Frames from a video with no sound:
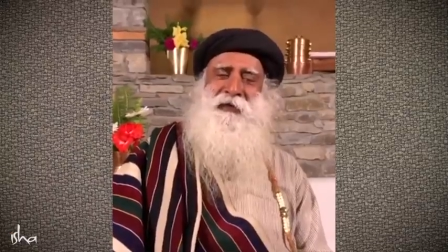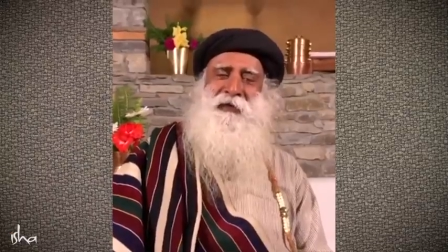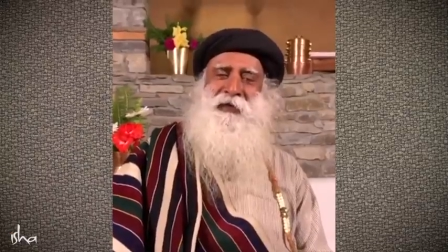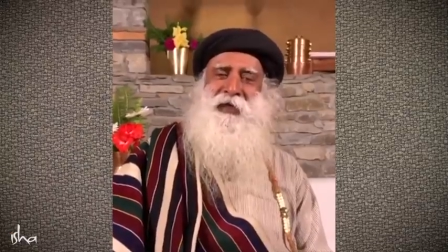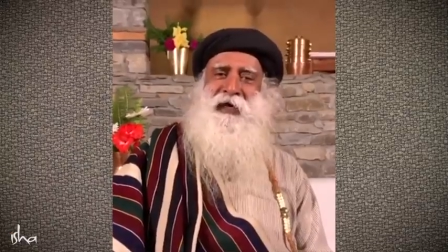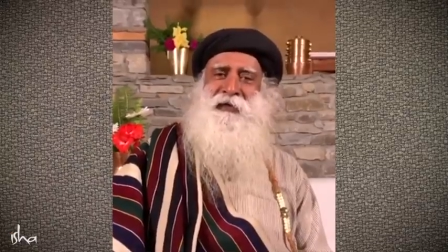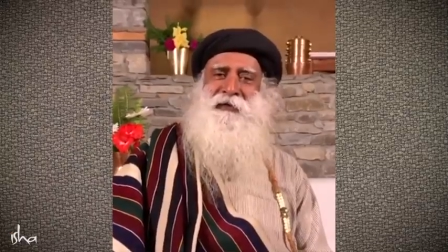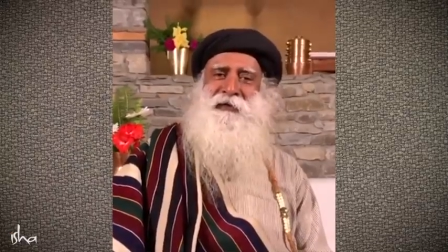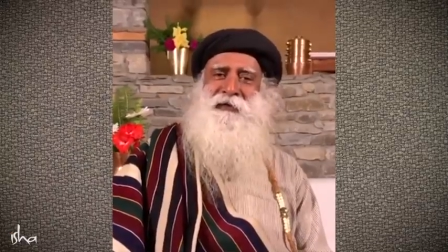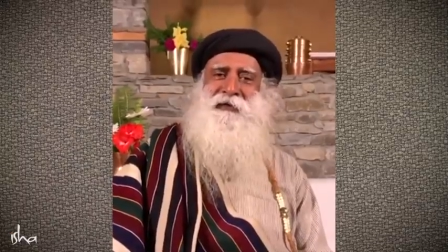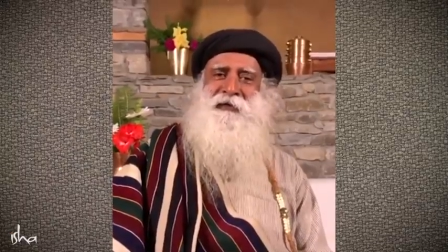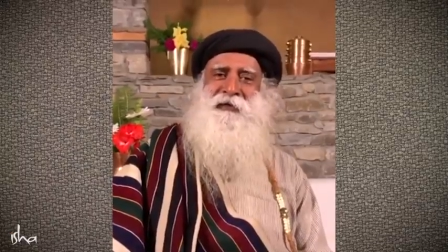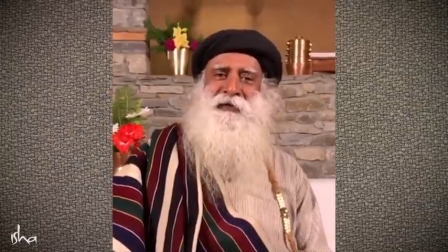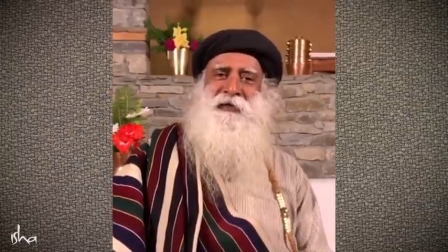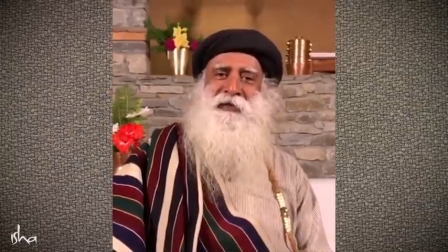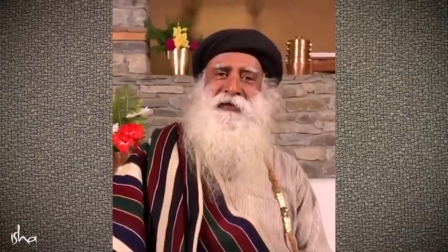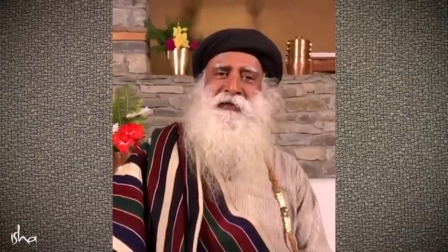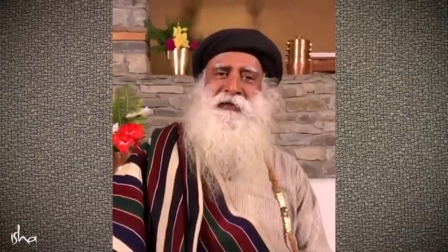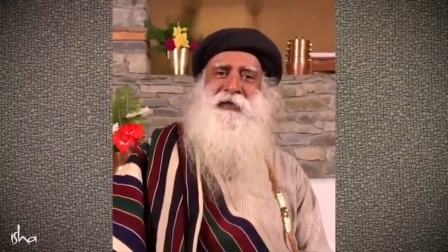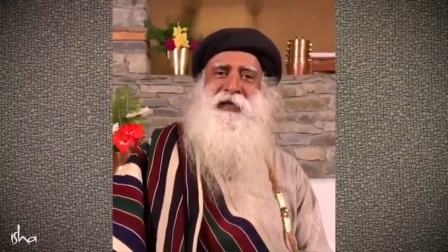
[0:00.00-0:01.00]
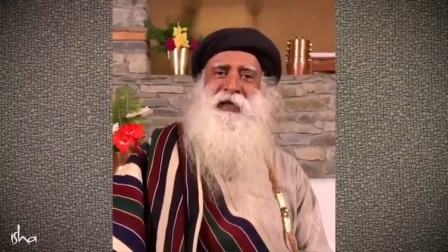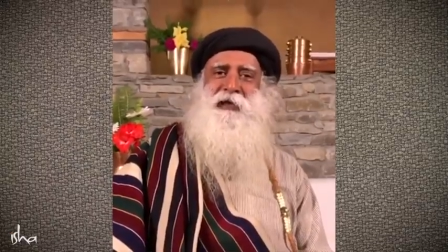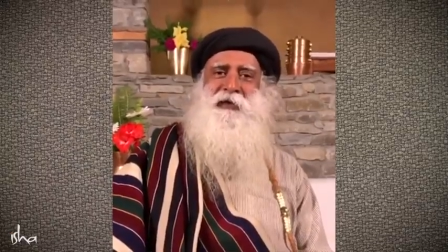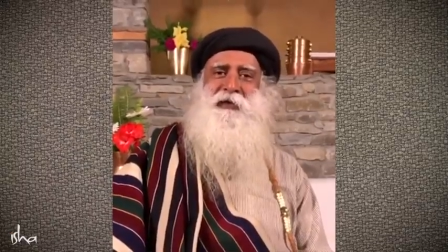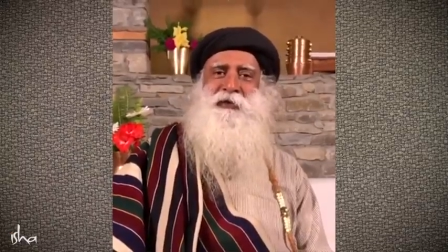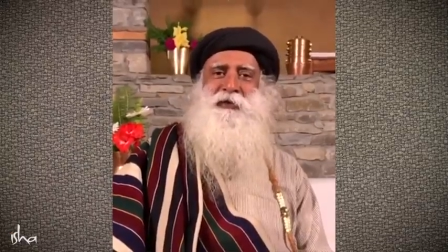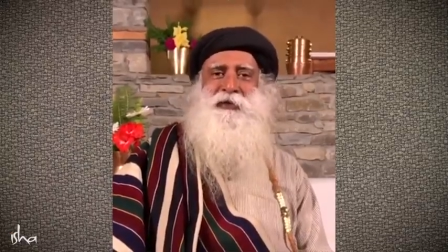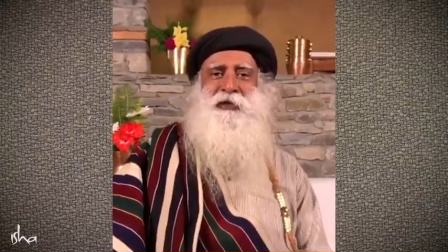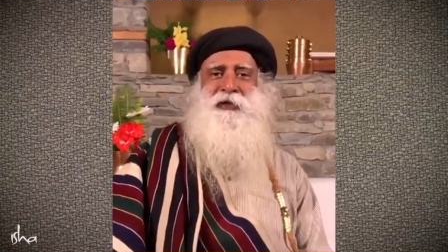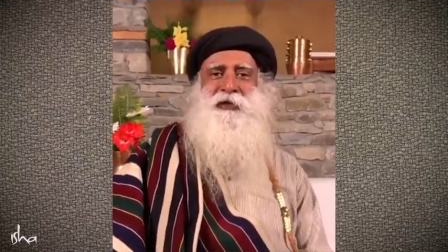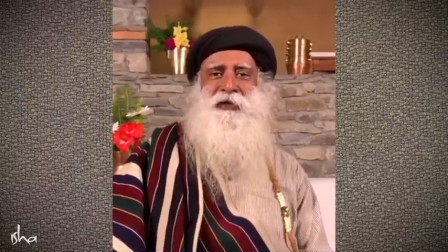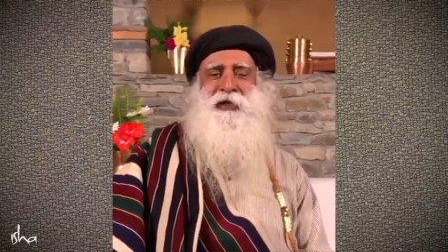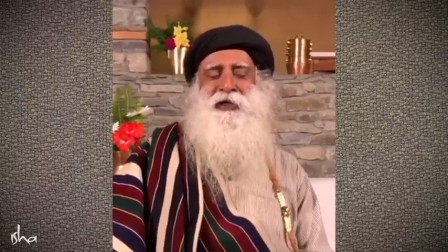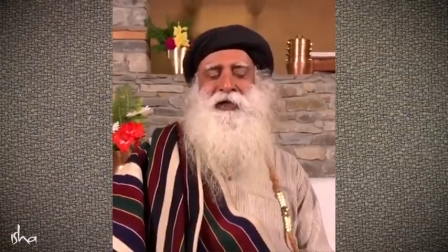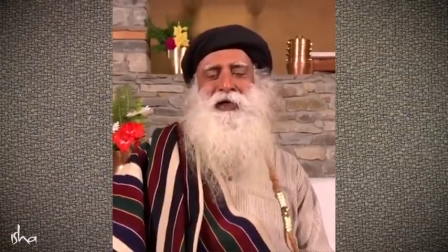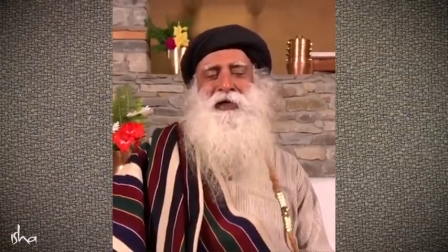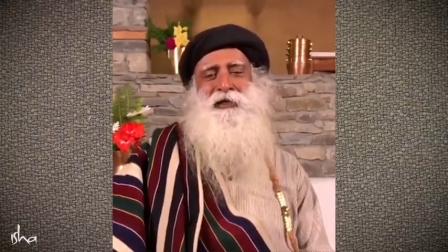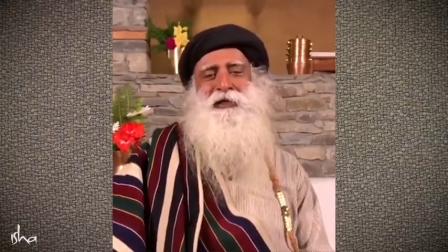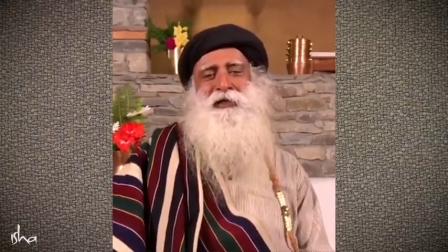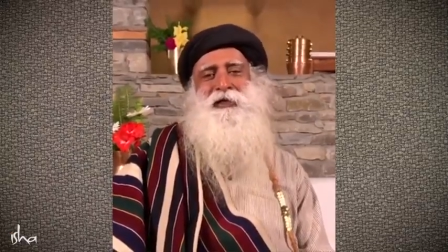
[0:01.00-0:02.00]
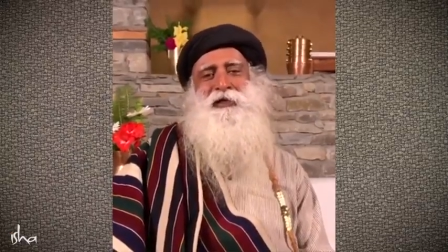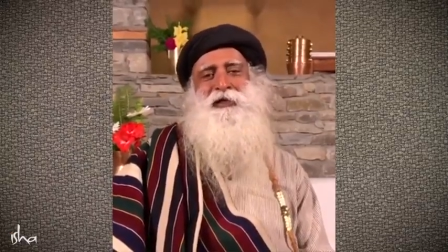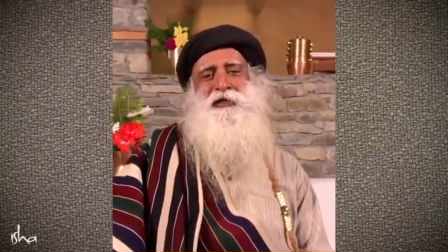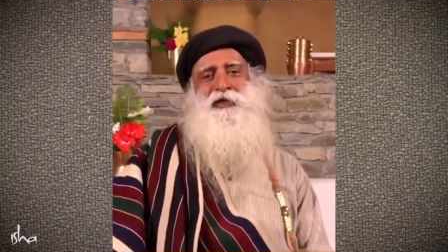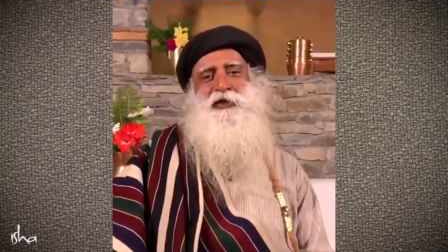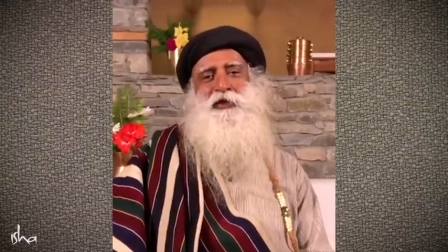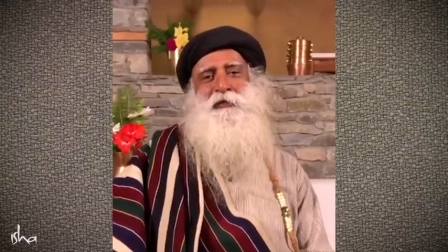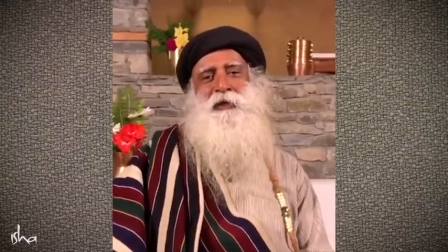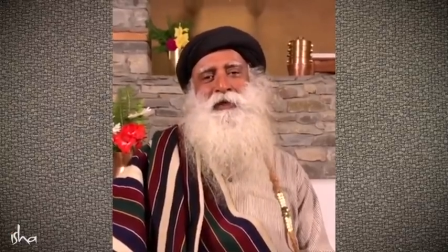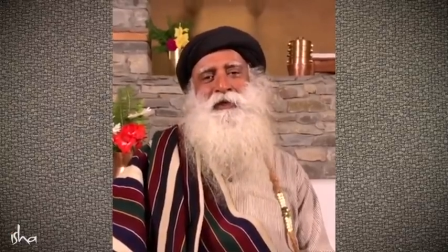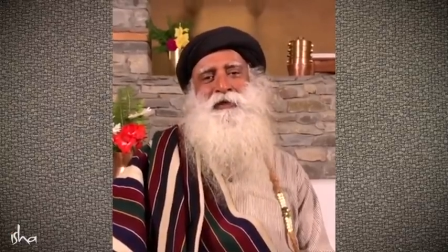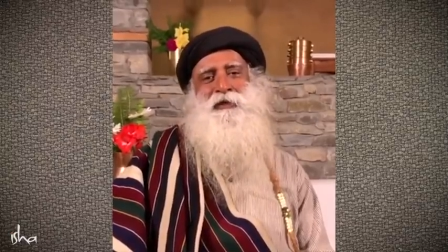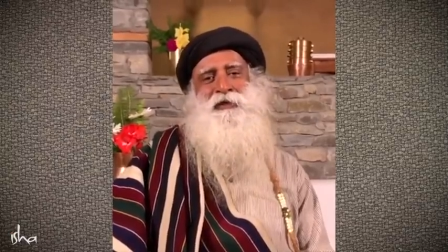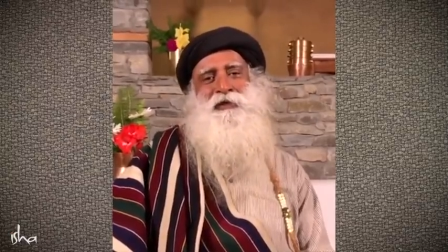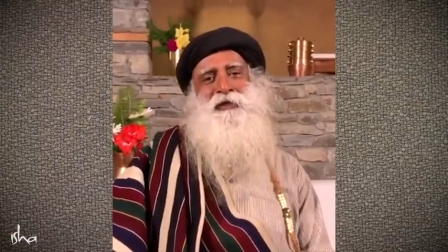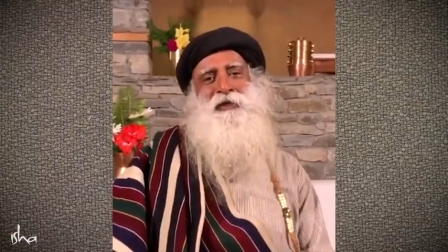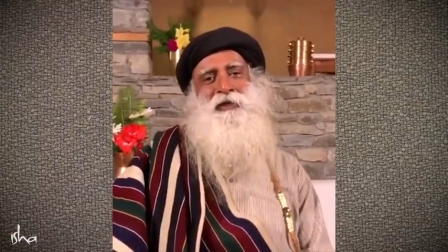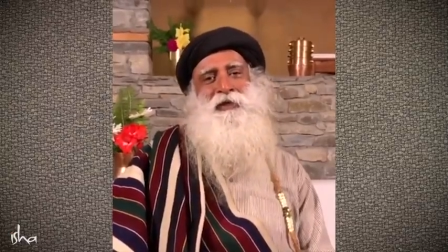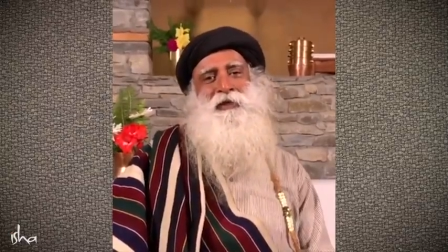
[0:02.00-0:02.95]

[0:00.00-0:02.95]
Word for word: that they are using a cutting instrument